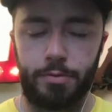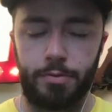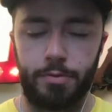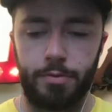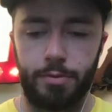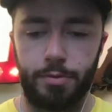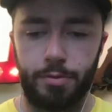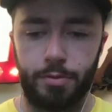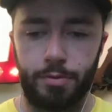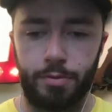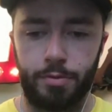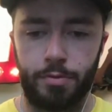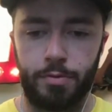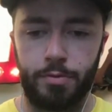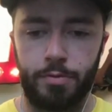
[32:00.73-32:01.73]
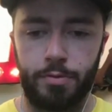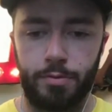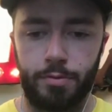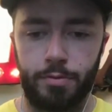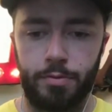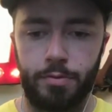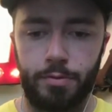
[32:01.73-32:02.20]

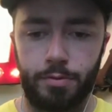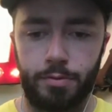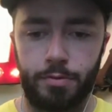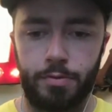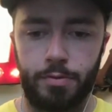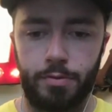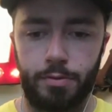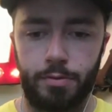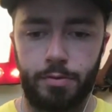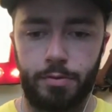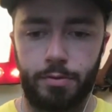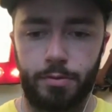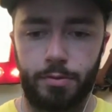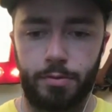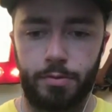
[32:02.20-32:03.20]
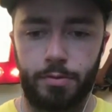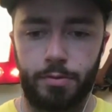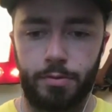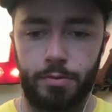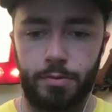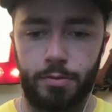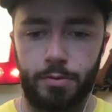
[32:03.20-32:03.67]

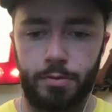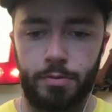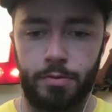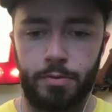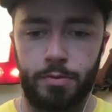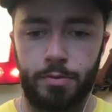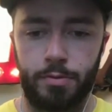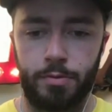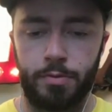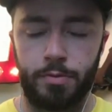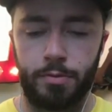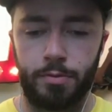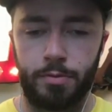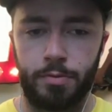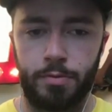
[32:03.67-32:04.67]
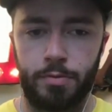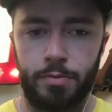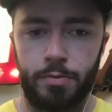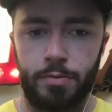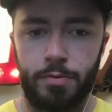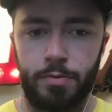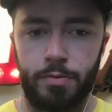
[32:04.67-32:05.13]

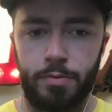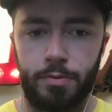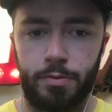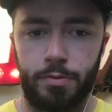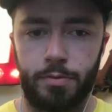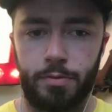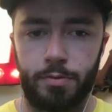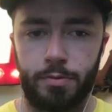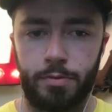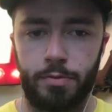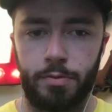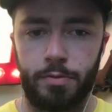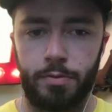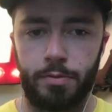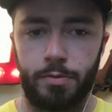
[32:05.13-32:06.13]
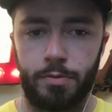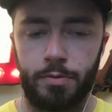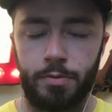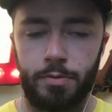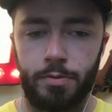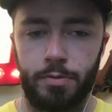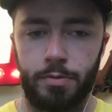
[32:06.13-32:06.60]

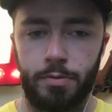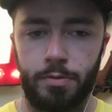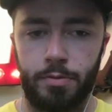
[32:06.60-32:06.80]
[no speech]